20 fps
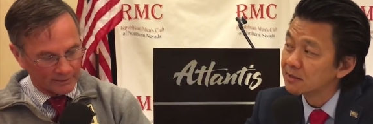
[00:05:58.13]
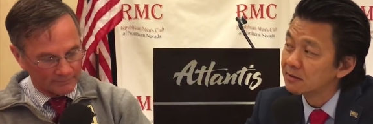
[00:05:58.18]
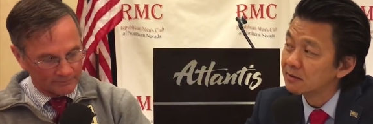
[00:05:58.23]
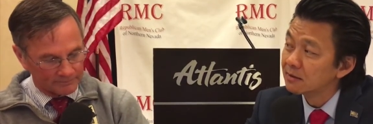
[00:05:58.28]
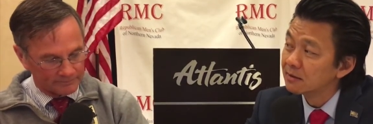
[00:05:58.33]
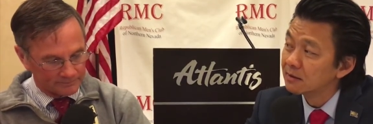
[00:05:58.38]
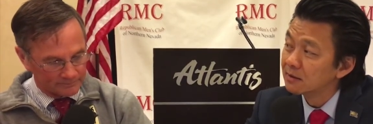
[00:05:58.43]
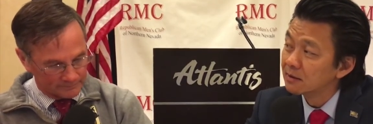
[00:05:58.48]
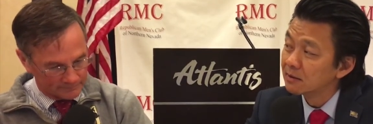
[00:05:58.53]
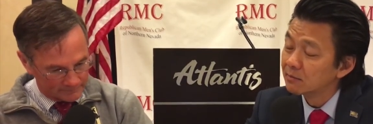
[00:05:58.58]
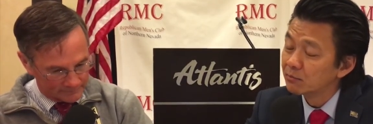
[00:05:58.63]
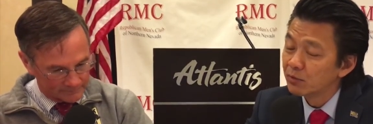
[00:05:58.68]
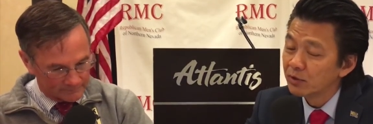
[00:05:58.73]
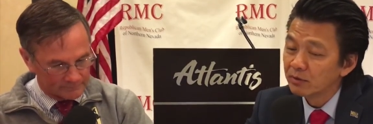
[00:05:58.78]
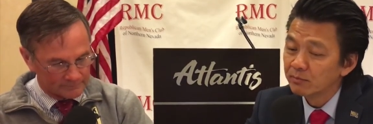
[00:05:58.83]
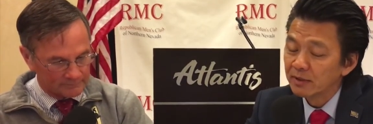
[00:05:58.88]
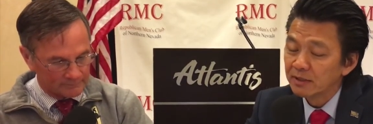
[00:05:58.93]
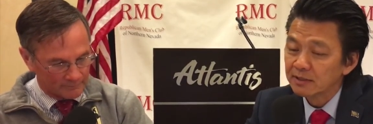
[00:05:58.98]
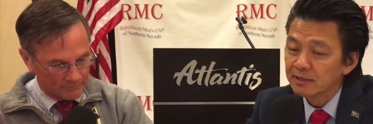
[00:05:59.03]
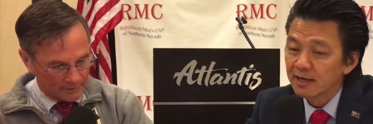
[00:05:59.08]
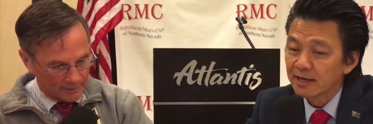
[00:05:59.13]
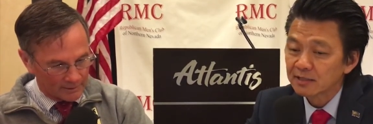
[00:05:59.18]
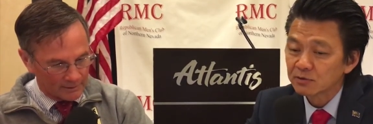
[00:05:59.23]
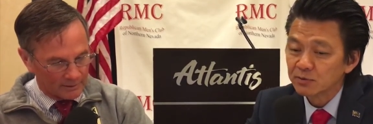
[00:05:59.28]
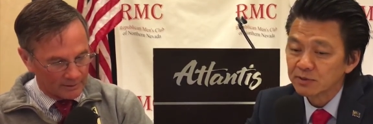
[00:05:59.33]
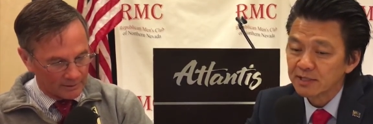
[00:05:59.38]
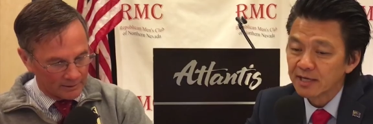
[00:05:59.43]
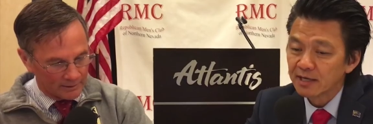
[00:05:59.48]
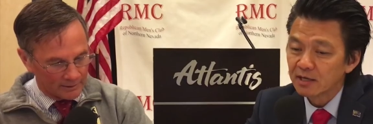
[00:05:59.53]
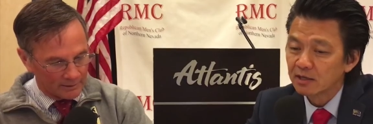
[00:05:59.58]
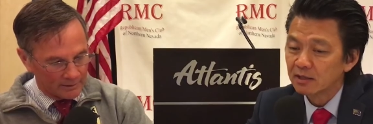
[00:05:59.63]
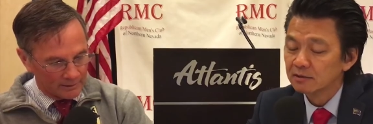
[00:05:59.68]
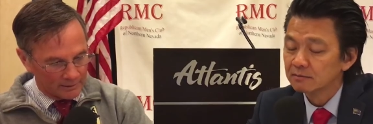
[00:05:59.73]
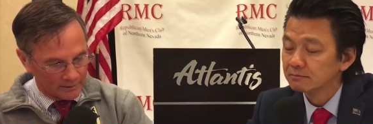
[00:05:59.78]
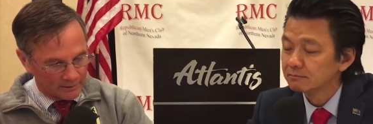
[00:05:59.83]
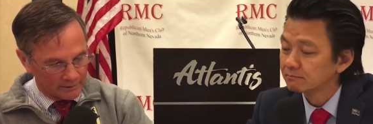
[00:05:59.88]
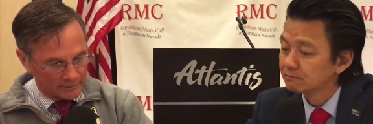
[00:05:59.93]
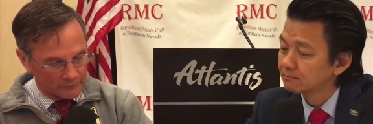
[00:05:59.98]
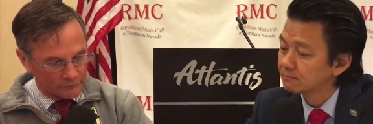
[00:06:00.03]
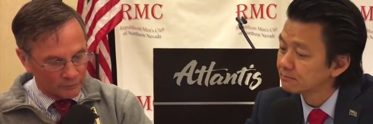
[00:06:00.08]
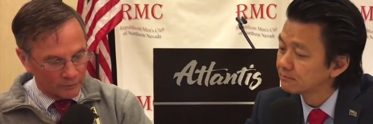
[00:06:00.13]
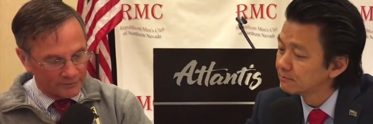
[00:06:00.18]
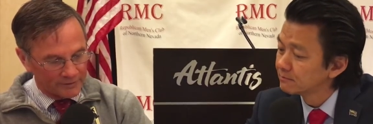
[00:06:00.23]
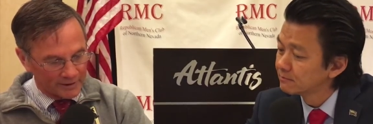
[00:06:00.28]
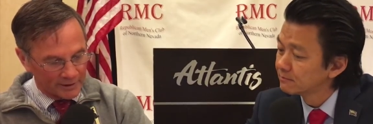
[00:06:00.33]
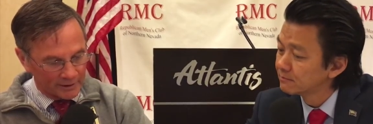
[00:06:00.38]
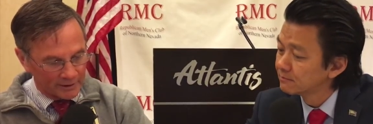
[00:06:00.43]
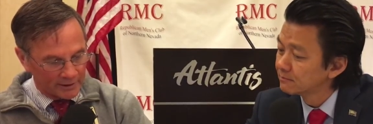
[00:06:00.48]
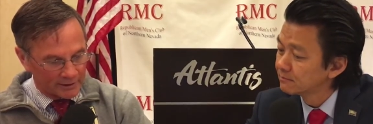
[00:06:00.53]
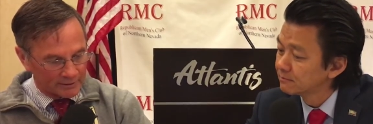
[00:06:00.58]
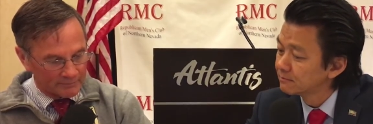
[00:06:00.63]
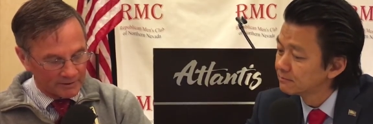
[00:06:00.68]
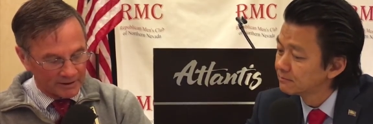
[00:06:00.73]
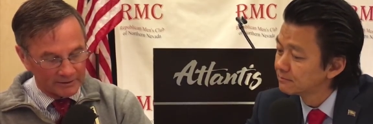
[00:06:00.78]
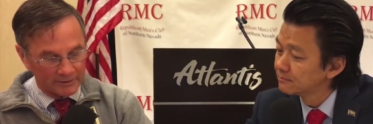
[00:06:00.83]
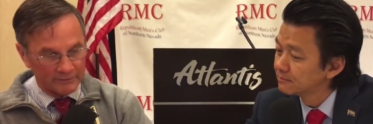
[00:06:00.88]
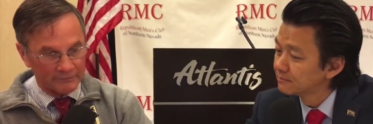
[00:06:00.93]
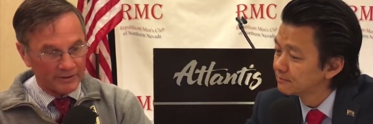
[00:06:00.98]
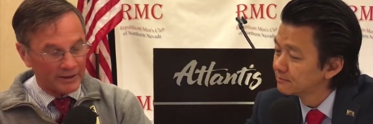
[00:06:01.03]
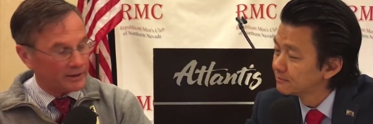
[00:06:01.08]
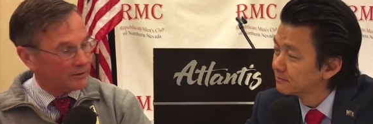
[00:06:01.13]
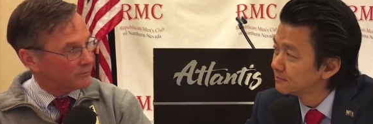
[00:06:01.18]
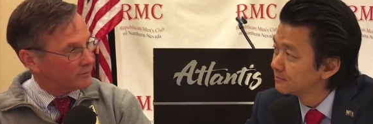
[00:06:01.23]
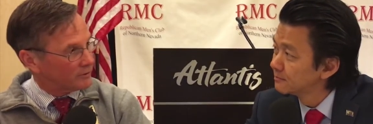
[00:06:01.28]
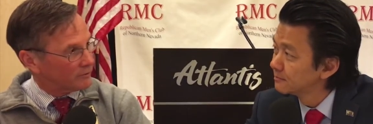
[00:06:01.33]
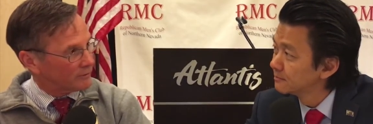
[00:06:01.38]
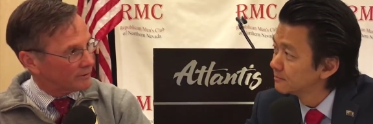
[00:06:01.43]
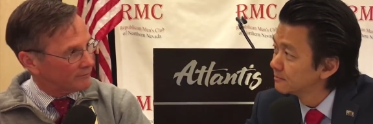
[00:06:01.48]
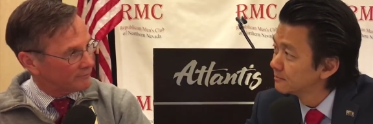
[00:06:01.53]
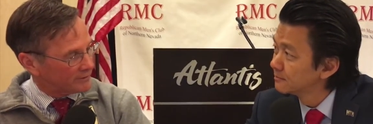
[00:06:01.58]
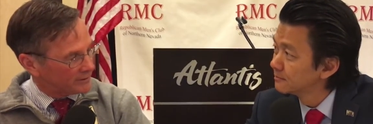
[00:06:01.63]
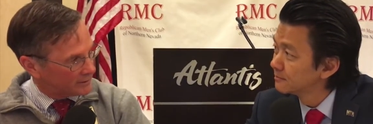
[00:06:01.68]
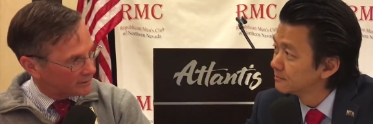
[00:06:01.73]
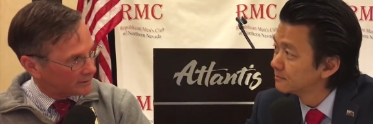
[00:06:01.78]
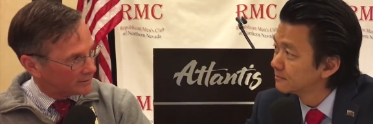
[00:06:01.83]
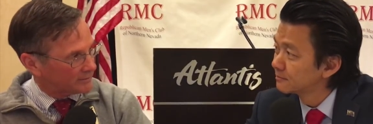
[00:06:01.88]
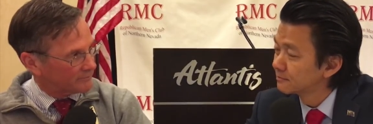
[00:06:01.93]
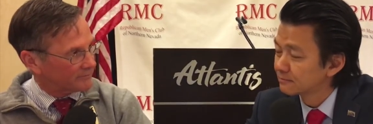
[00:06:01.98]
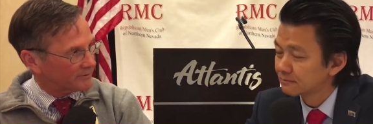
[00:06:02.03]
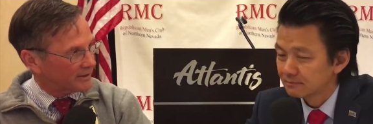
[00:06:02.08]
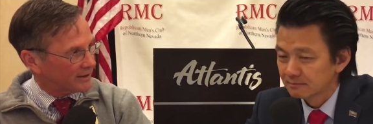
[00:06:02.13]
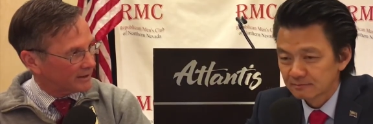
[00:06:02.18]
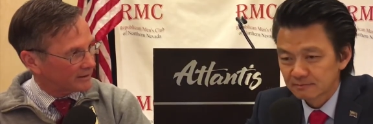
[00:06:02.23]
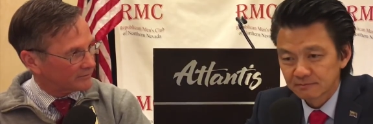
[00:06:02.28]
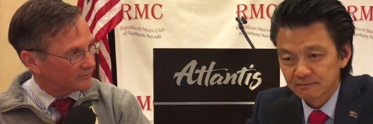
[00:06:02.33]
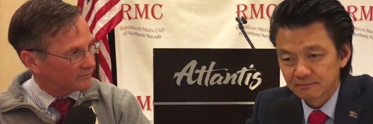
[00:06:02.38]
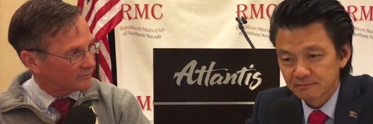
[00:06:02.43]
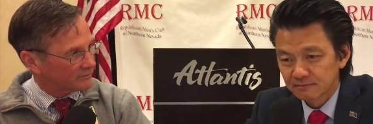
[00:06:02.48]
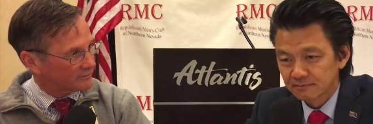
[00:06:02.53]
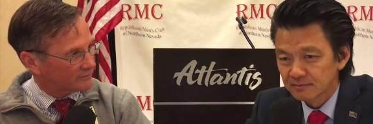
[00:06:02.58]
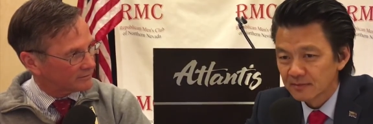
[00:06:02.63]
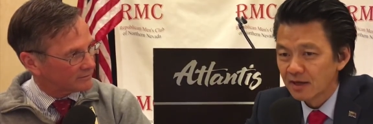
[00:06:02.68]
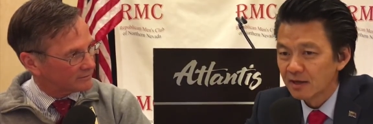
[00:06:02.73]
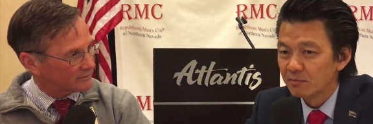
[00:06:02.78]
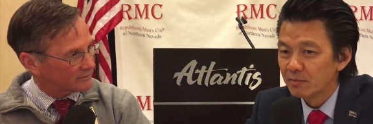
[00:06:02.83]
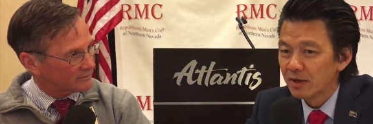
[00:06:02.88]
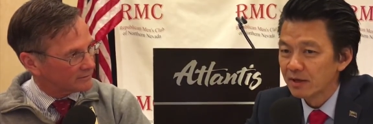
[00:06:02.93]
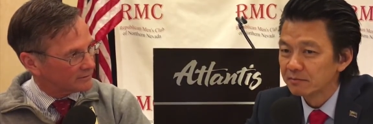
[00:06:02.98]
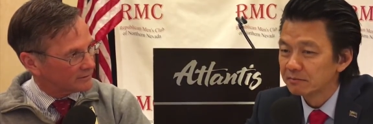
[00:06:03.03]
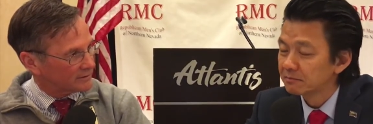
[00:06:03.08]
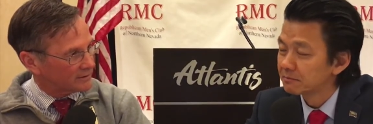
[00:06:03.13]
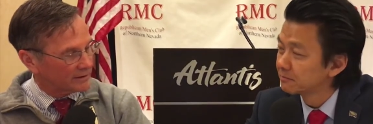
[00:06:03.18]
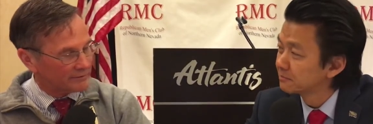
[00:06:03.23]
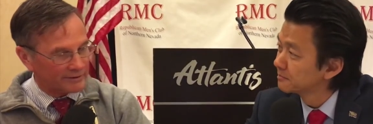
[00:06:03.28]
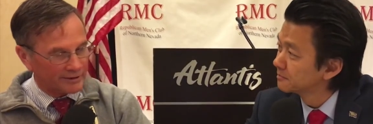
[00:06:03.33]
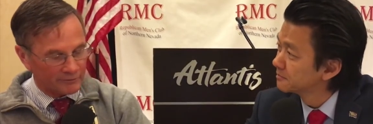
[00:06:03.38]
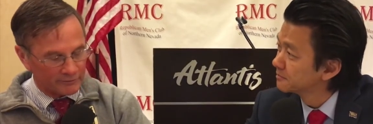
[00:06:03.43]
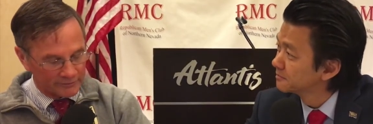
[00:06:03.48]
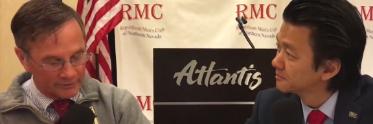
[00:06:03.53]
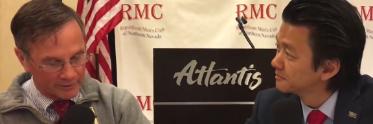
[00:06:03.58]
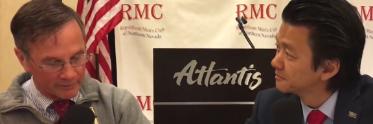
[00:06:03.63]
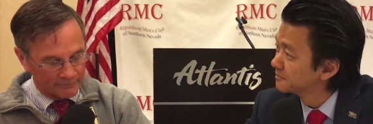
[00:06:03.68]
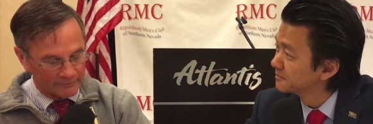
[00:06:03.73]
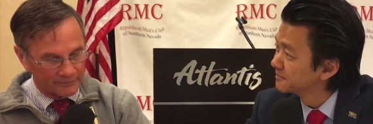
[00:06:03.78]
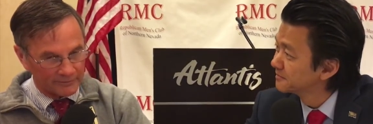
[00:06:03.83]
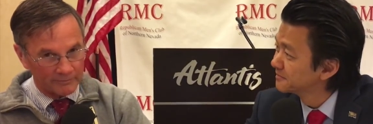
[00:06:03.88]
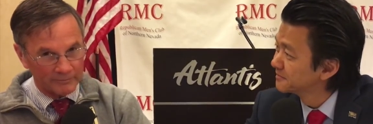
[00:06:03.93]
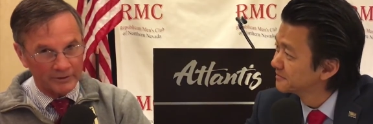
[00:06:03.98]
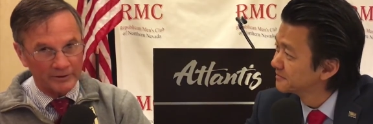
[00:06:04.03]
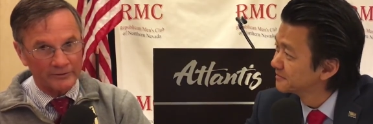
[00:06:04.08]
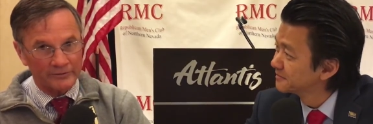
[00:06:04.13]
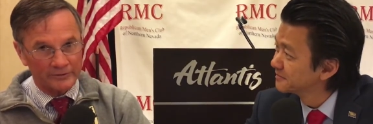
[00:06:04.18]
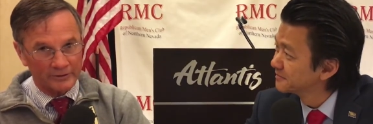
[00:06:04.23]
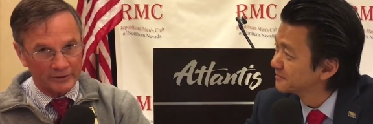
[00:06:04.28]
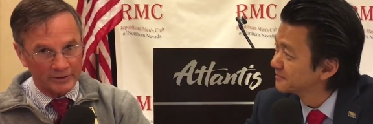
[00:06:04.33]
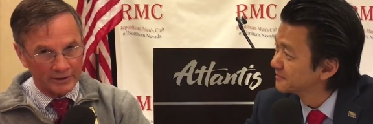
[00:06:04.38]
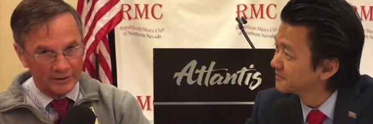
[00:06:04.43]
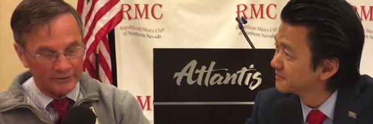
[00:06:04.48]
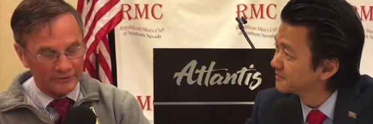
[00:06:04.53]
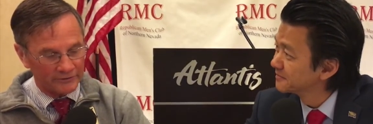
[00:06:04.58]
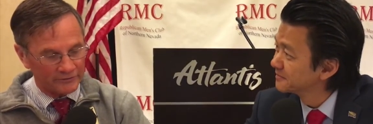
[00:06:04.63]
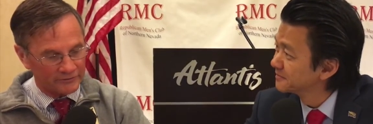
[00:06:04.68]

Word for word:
Speaker 1: a pretty big task we take on.
Speaker 2: It's one thing I like about Nevada. We don't have an income tax. Amen. I've got retirement from the military, and it's